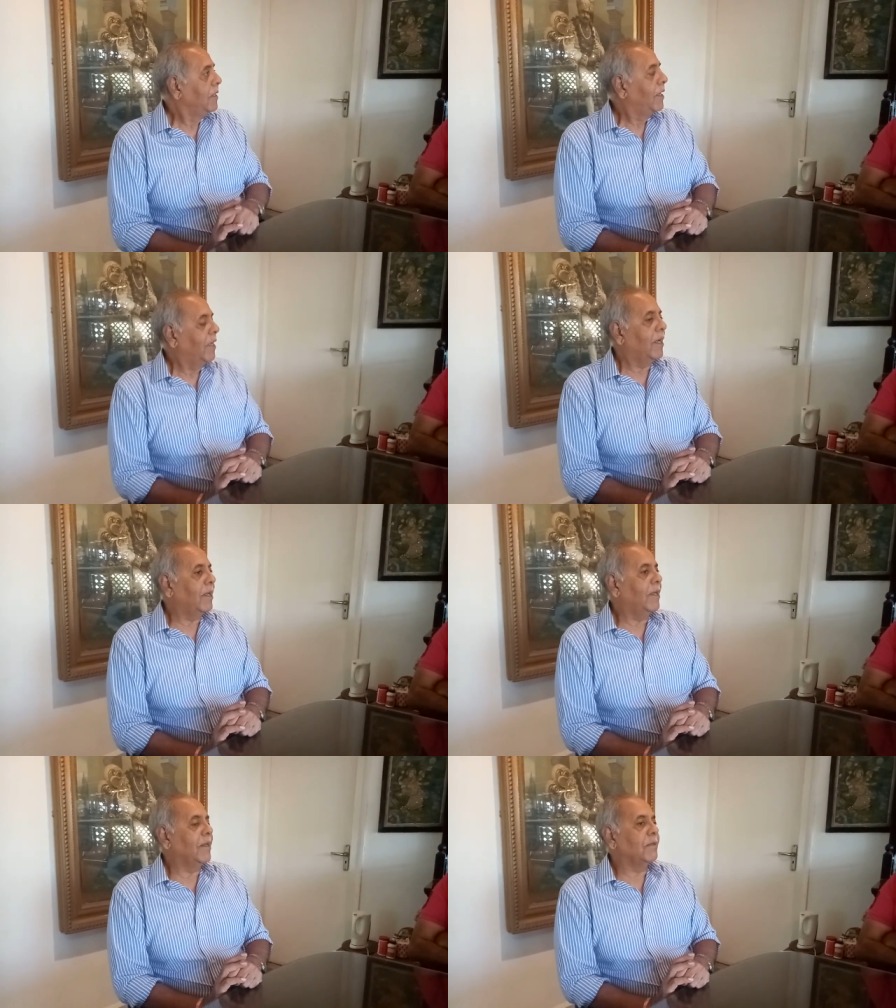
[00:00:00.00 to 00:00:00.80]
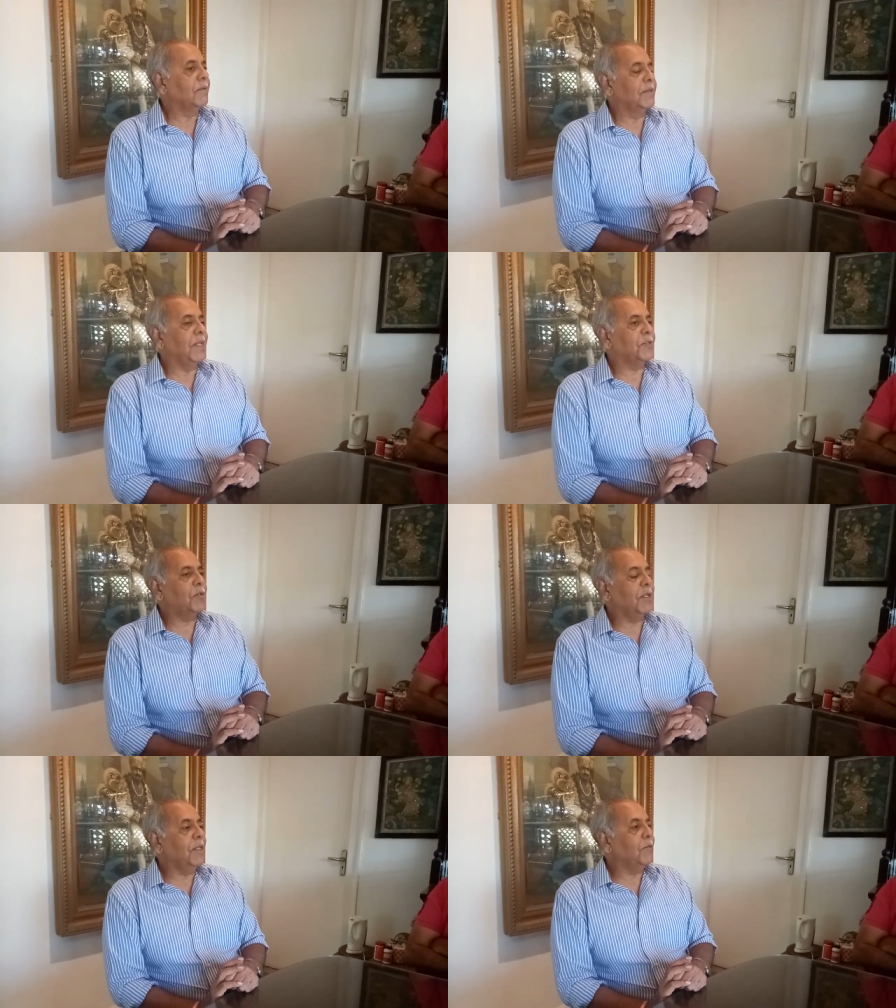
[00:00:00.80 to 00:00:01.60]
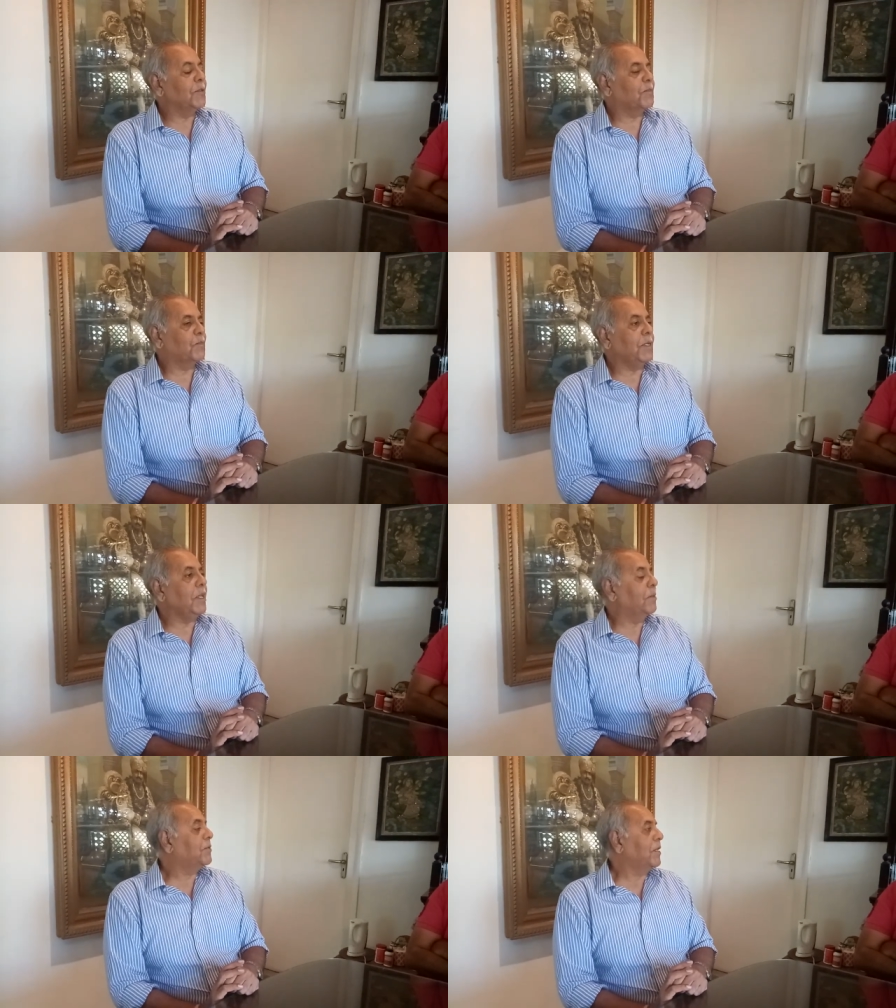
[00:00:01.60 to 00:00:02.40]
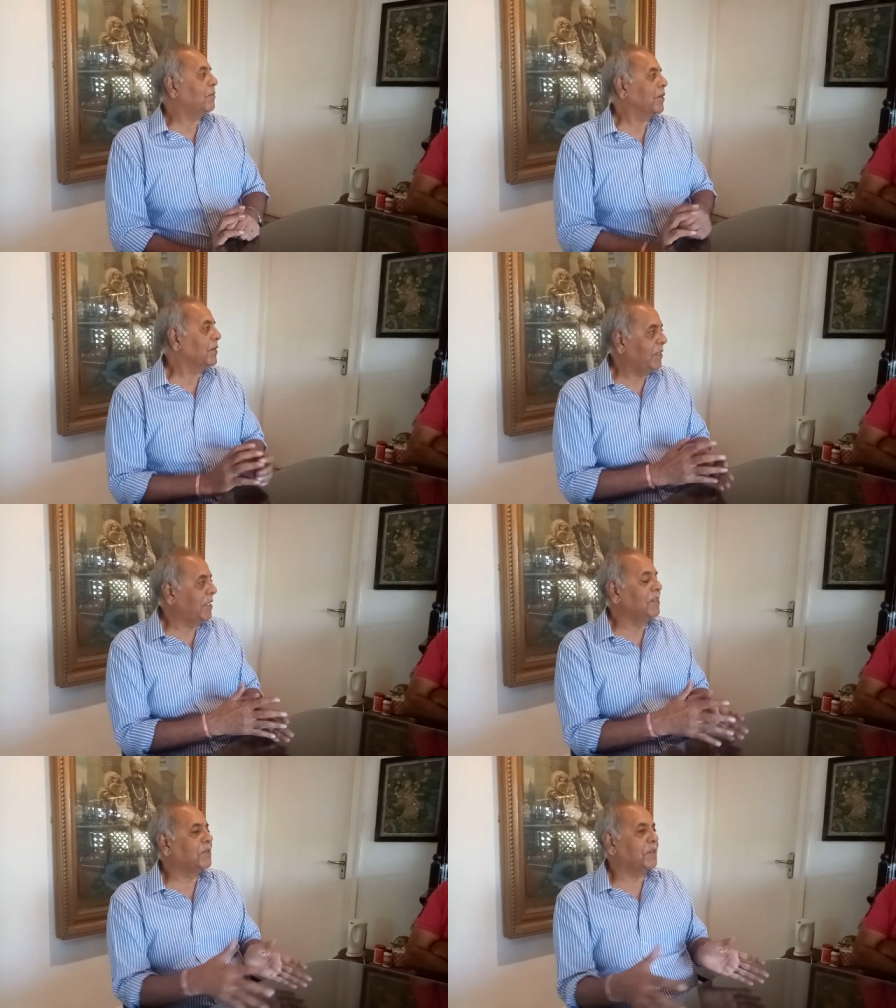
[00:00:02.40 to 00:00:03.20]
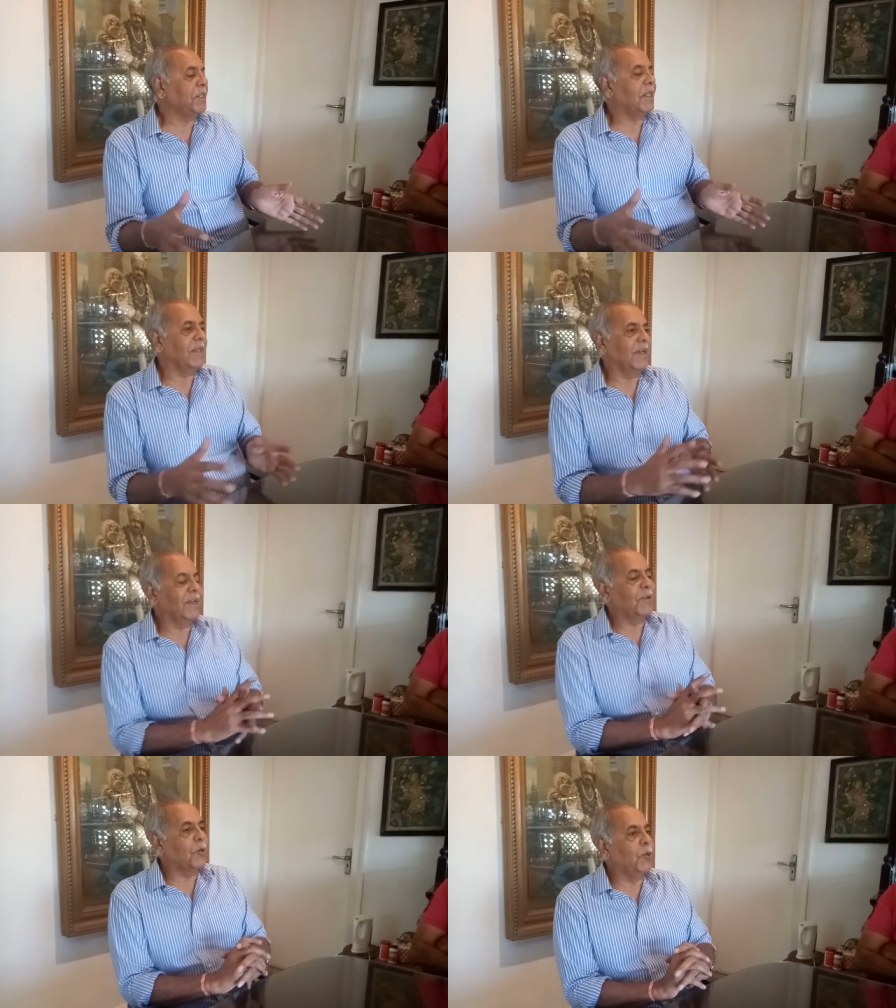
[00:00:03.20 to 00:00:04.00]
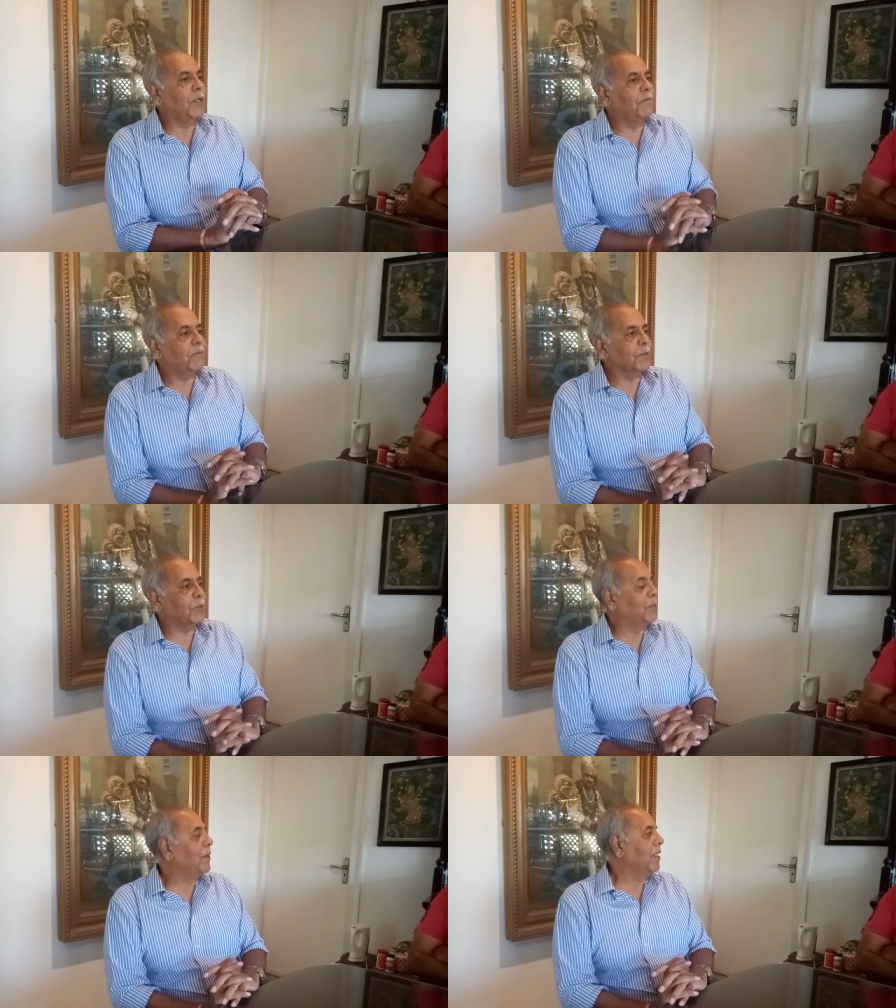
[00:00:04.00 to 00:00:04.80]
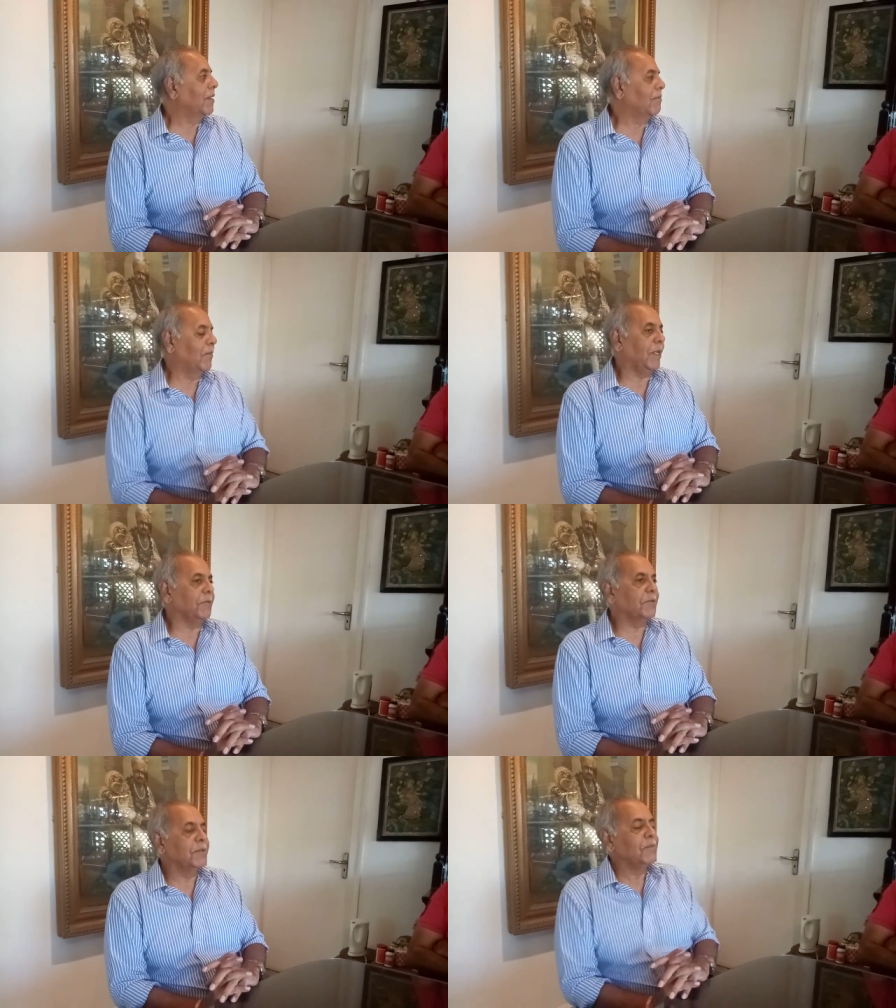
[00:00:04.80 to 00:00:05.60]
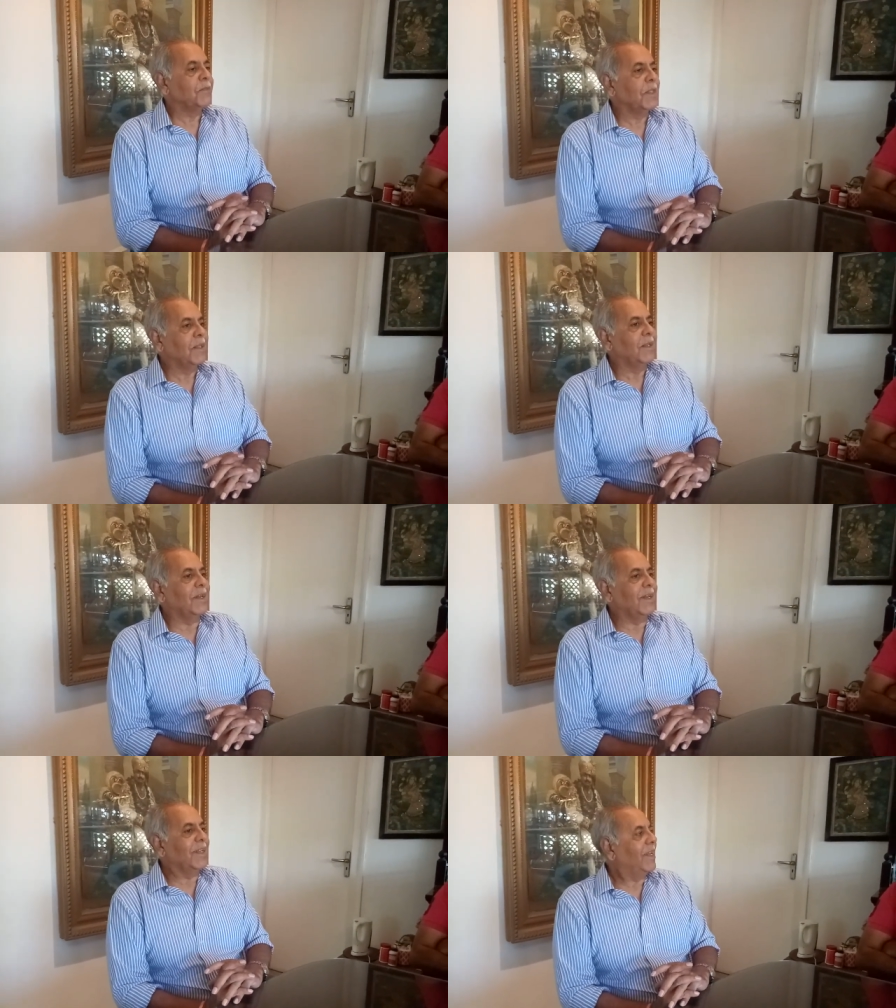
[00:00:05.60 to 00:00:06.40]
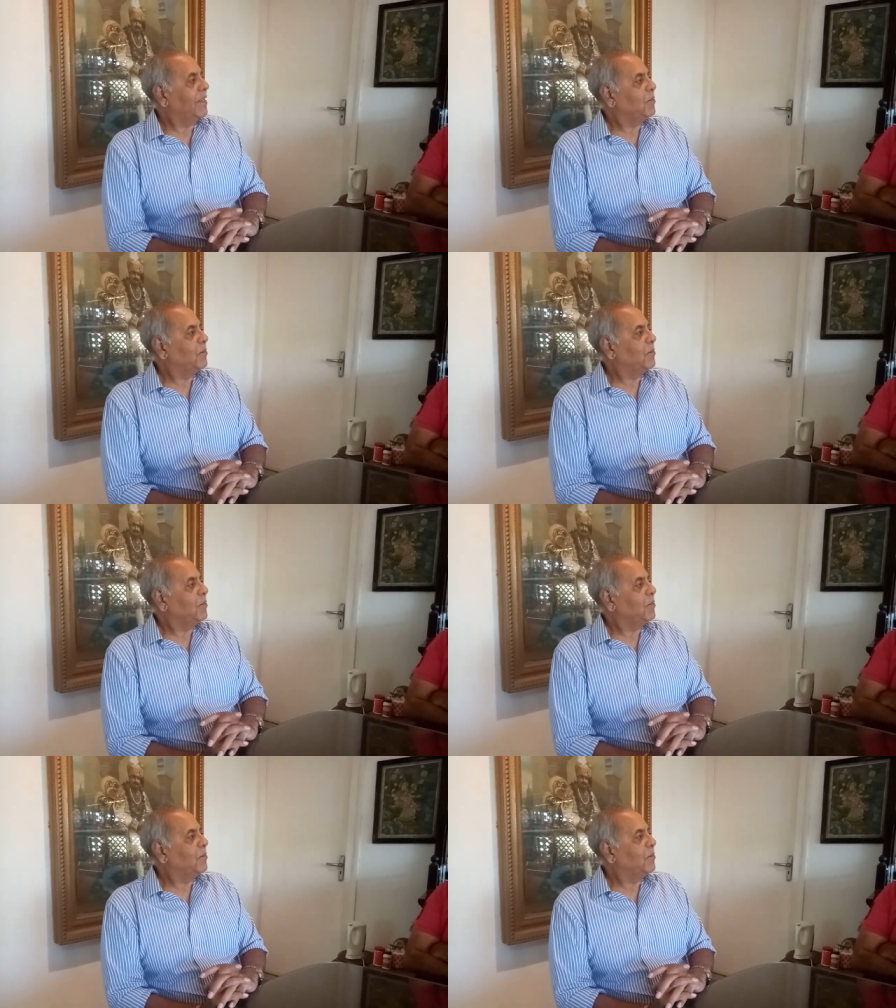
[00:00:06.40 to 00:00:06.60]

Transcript: Yeah. Uh, naturally, he was pretty upset because he didn't see uh, Rohan for so many yeah, months. Yeah, yeah, But he uh, stayed uh, yeah.